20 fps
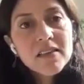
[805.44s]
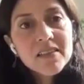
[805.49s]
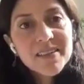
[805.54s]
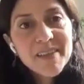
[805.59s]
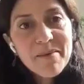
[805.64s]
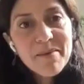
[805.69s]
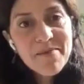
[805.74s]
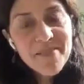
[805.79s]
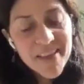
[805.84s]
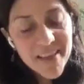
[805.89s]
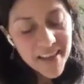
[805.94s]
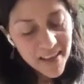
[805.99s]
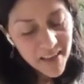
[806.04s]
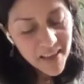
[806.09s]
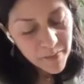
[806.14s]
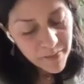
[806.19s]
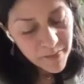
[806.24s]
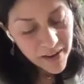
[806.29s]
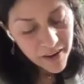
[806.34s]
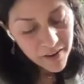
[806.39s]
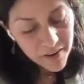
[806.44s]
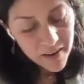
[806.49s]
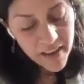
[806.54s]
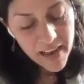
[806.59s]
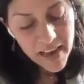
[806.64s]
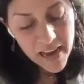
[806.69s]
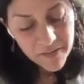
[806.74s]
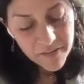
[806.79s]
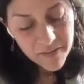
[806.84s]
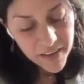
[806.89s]
Something about
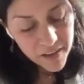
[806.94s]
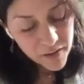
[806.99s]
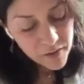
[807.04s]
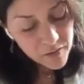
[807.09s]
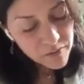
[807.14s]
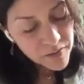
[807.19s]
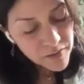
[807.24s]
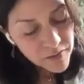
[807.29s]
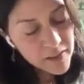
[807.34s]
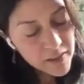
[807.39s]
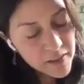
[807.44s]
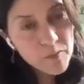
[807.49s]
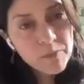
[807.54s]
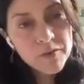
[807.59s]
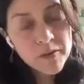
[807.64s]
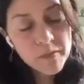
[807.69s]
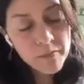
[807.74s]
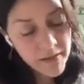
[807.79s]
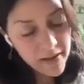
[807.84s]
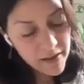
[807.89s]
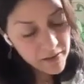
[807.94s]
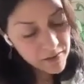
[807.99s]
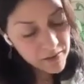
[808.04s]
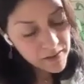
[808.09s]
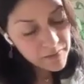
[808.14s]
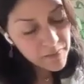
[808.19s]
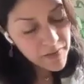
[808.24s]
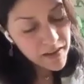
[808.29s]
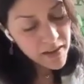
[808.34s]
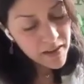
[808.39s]
having a reader
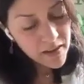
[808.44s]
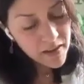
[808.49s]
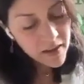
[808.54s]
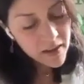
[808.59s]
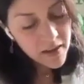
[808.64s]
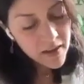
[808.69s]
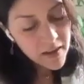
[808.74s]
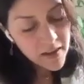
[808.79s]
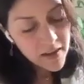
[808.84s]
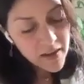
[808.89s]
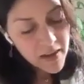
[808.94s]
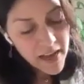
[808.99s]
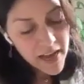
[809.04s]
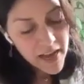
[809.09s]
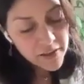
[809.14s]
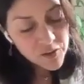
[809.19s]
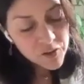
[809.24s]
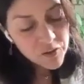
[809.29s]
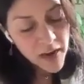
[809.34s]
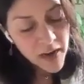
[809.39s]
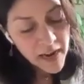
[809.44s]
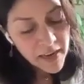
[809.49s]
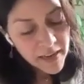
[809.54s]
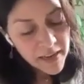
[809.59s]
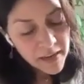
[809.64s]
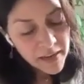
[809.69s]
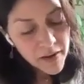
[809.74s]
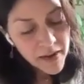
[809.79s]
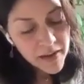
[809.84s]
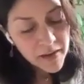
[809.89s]
propels me, and
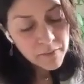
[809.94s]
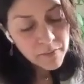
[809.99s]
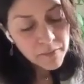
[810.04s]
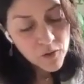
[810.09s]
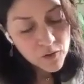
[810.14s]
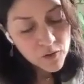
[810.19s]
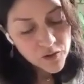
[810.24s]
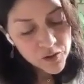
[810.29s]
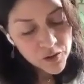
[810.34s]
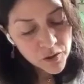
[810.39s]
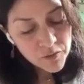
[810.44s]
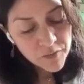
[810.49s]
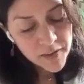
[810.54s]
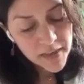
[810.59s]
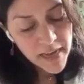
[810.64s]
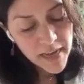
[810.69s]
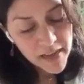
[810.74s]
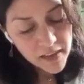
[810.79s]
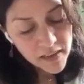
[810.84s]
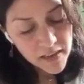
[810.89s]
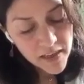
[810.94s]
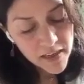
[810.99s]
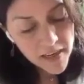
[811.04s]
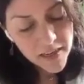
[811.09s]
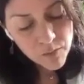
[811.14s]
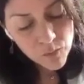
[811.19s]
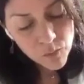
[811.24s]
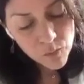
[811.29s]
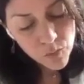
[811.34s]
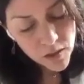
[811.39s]
tracking my emotional
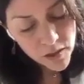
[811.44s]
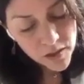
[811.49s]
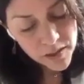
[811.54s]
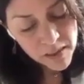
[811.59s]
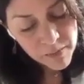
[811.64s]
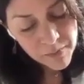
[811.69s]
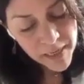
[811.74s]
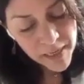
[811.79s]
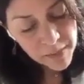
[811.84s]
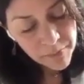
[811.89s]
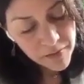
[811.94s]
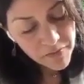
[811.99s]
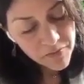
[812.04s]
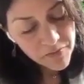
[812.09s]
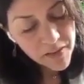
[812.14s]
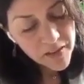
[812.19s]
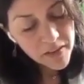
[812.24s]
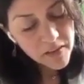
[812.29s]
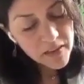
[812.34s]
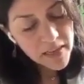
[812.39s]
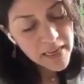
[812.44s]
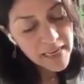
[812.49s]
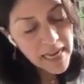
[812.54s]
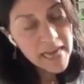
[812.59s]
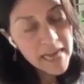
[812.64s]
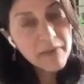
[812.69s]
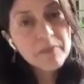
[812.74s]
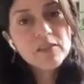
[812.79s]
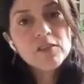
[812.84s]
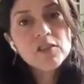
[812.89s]
reality in words makes me feel like
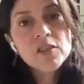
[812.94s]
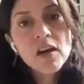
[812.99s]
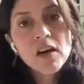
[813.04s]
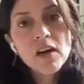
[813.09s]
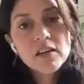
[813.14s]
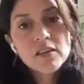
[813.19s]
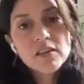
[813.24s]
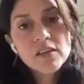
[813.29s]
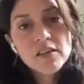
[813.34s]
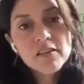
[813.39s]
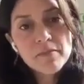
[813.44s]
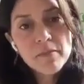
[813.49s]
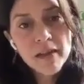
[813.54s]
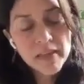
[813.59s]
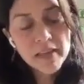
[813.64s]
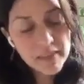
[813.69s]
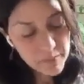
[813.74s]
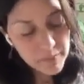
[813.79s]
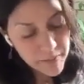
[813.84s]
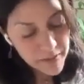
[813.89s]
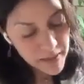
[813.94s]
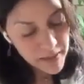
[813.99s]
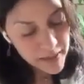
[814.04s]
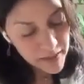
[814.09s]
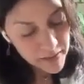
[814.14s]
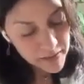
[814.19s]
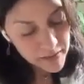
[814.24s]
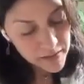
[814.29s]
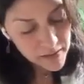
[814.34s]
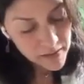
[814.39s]
I am in charge of my
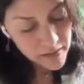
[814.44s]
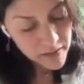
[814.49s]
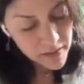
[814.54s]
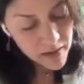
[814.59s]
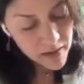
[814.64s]
experience.